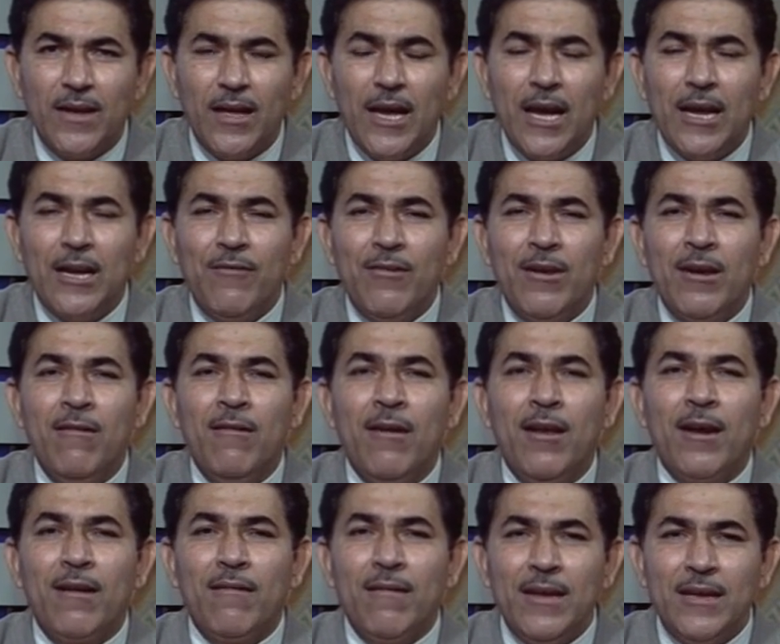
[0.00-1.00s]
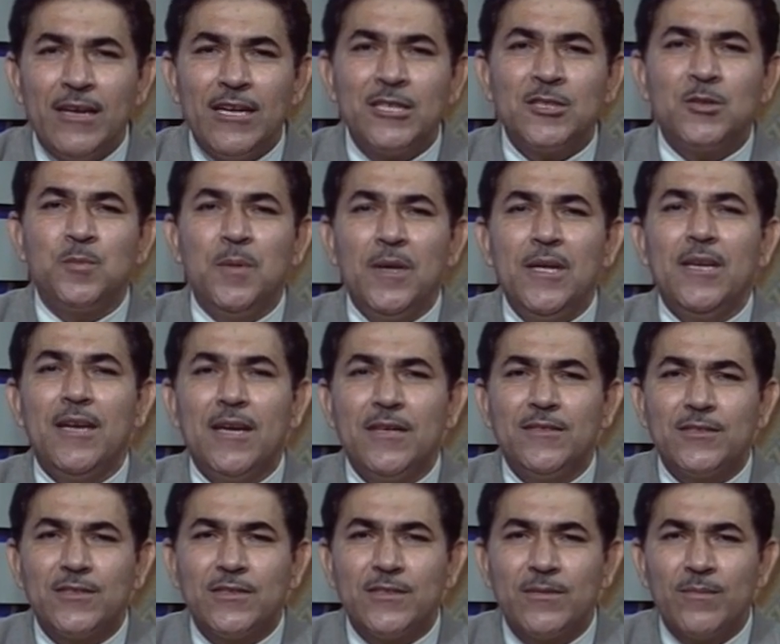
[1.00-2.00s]
and a very learning
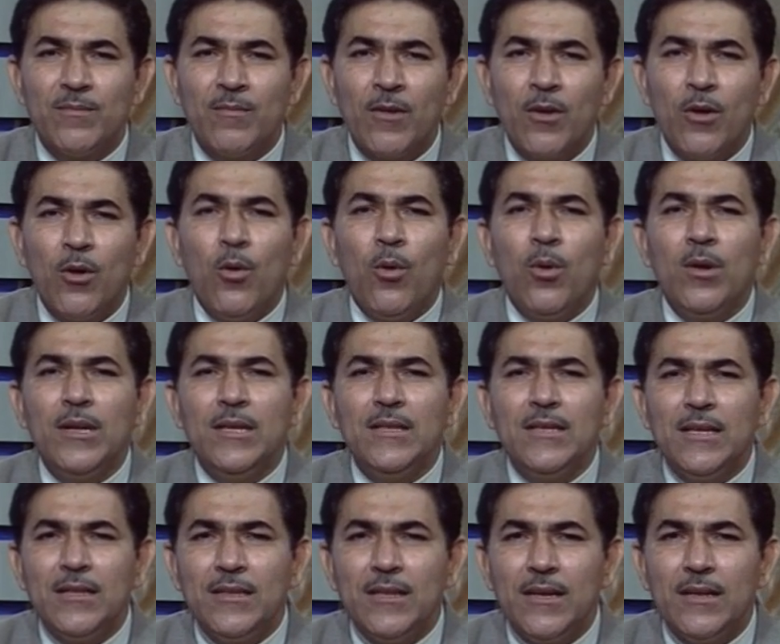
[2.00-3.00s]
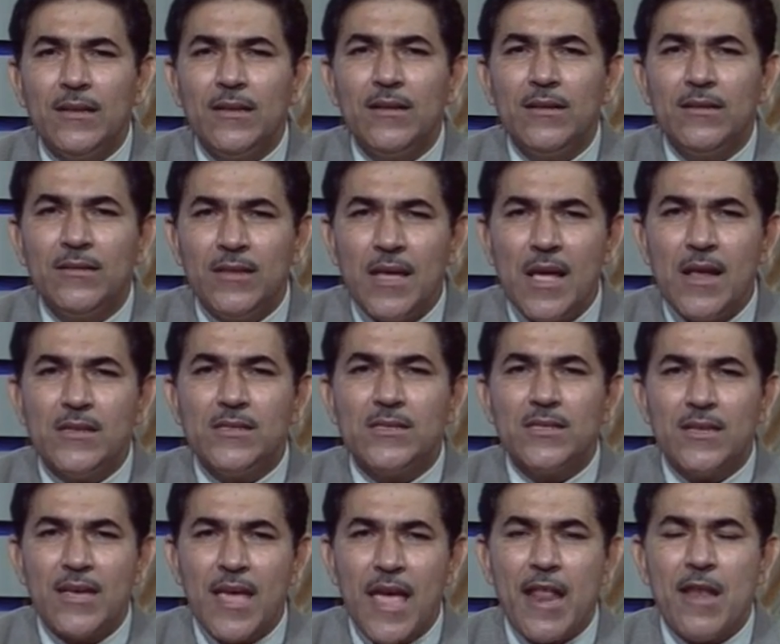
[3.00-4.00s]
experience, only then the things
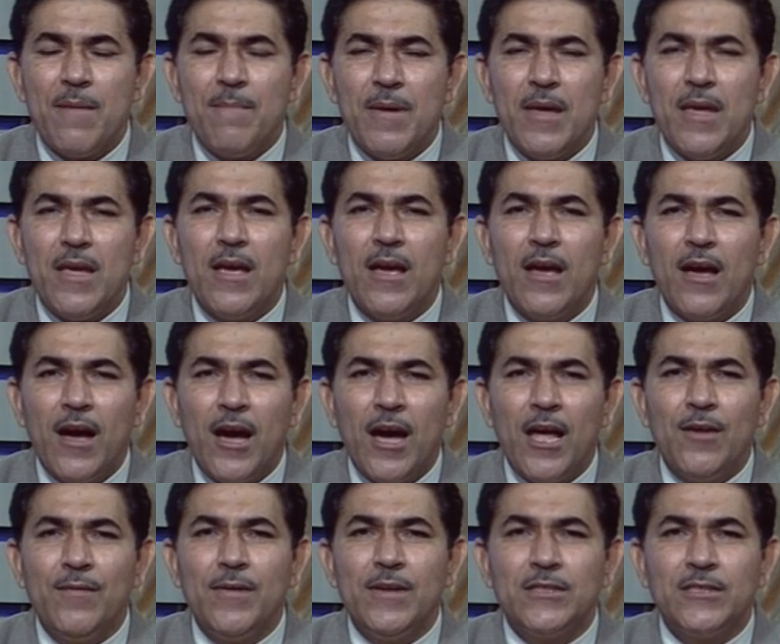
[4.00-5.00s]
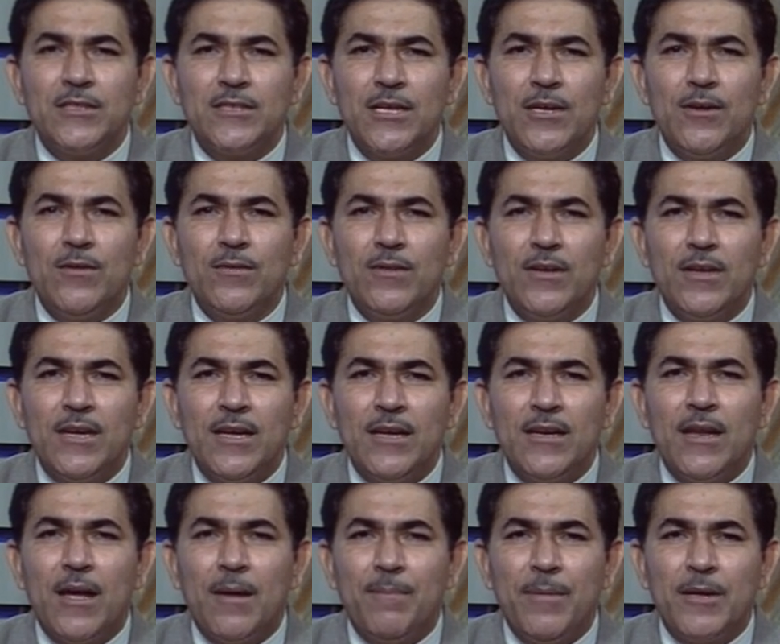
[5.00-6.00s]
can be always served
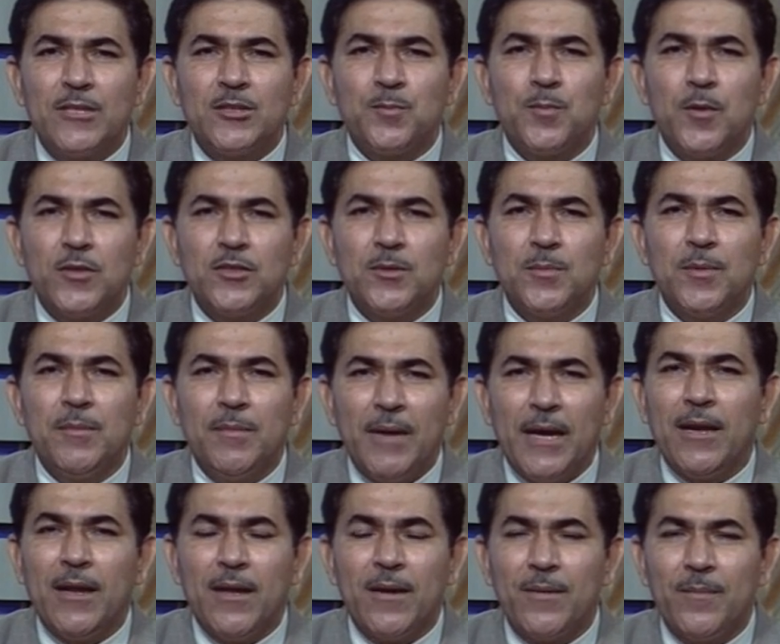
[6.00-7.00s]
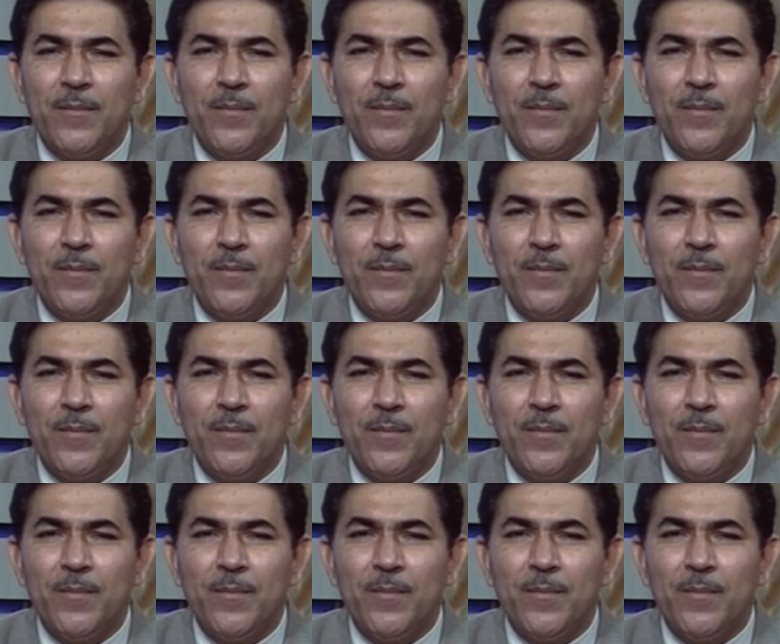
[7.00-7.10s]
in a best possible manner.